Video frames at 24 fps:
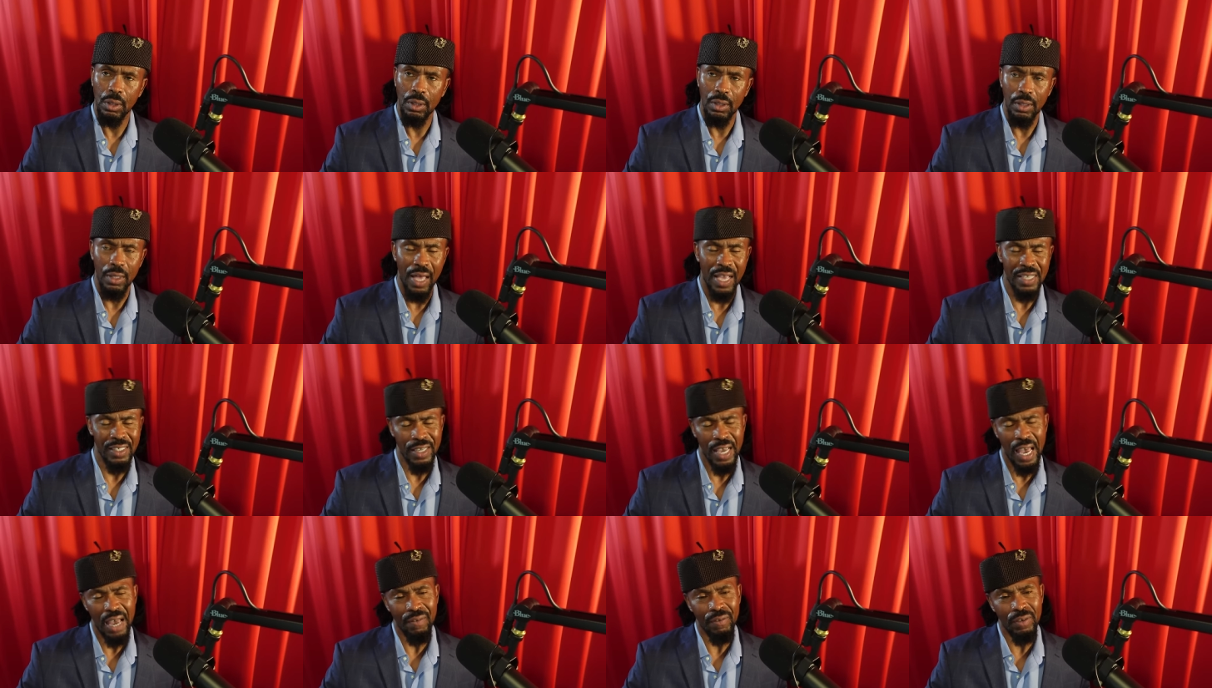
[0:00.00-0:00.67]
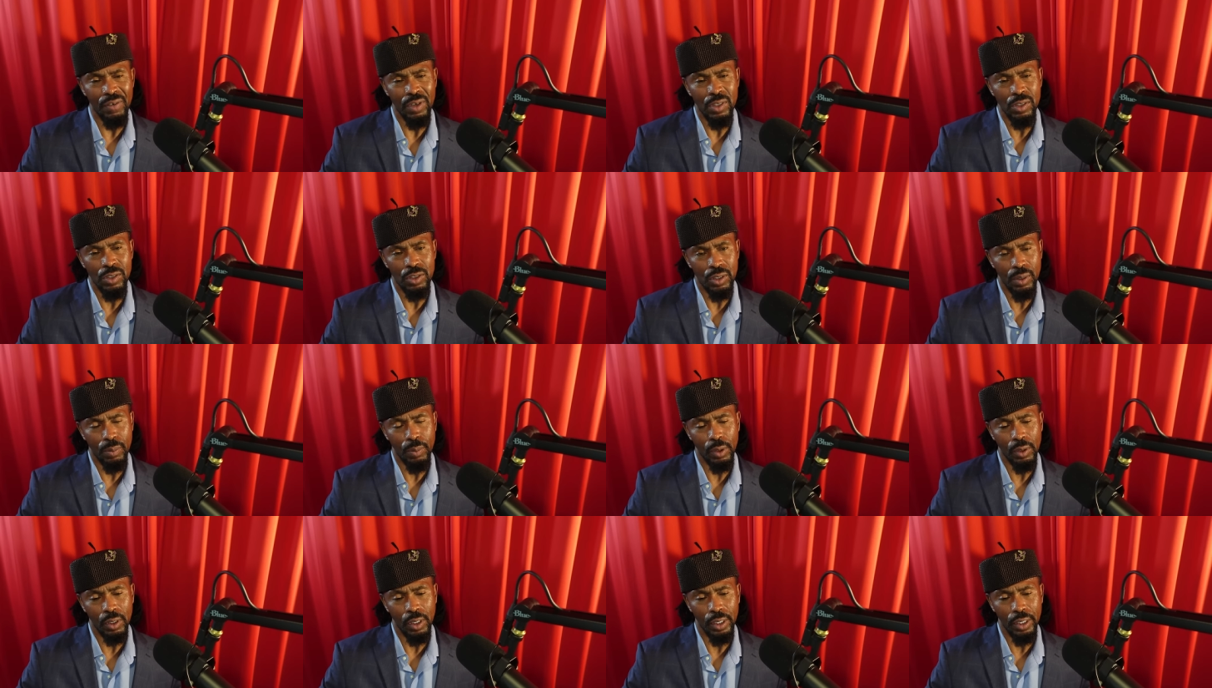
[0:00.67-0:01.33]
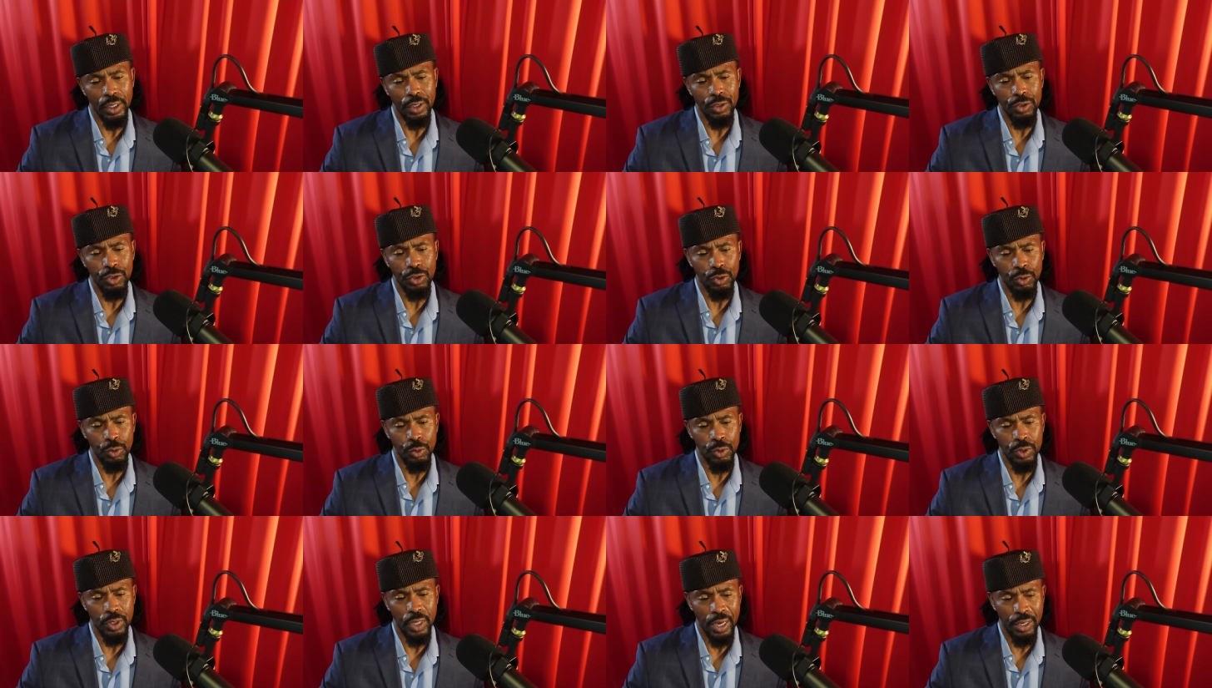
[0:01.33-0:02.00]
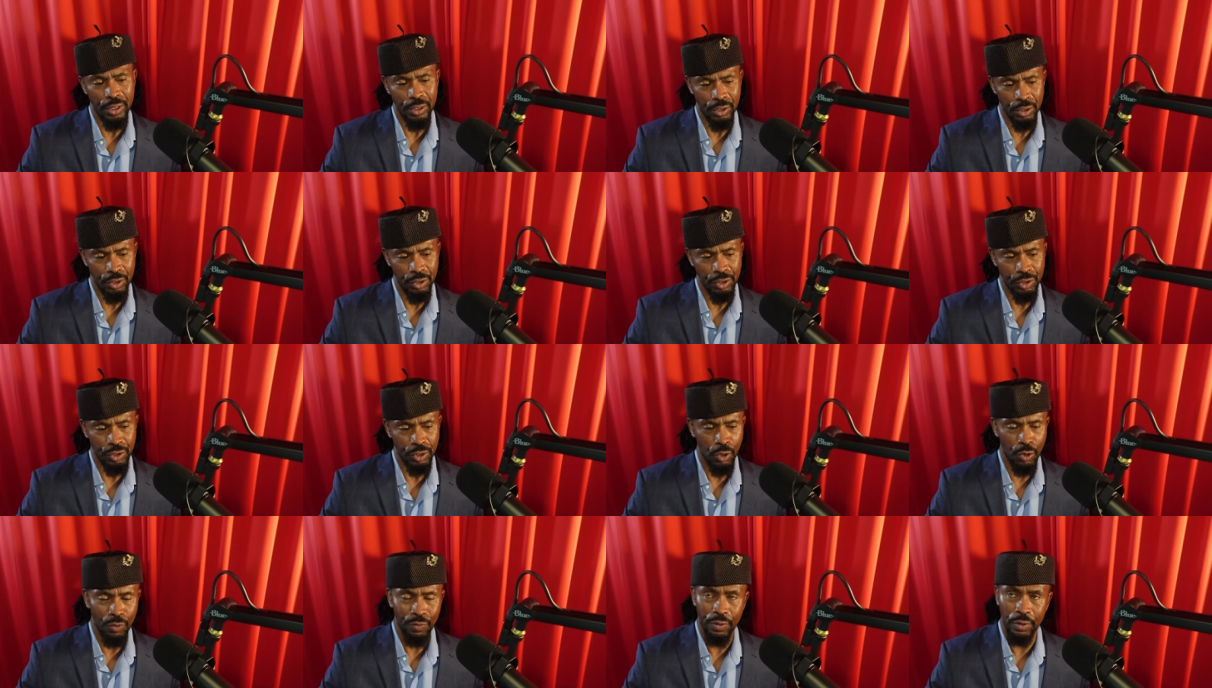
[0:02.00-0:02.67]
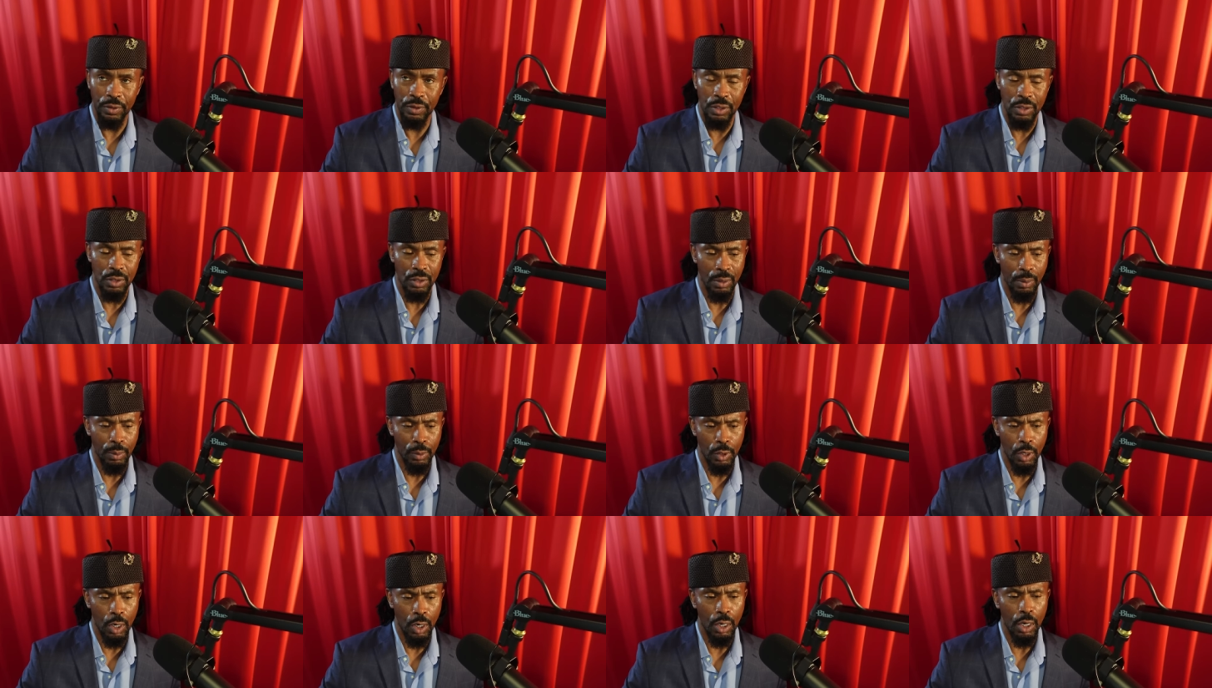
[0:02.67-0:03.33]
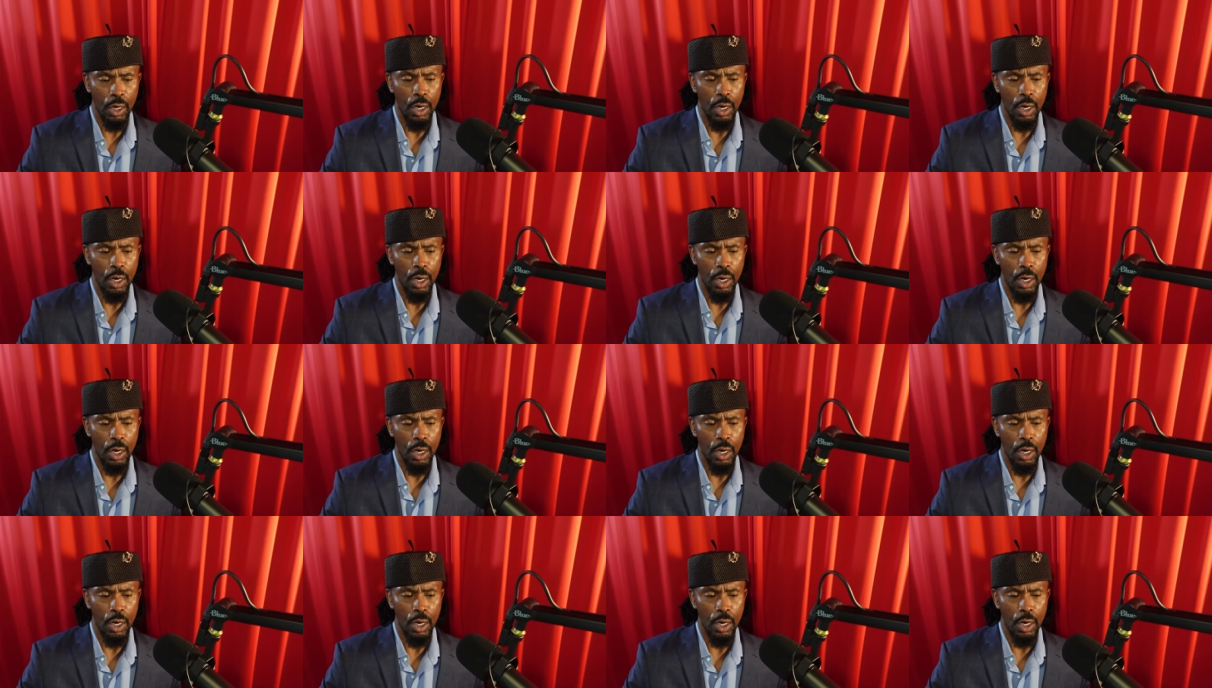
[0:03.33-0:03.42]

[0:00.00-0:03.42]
as having similar issues as yourself at this seminar.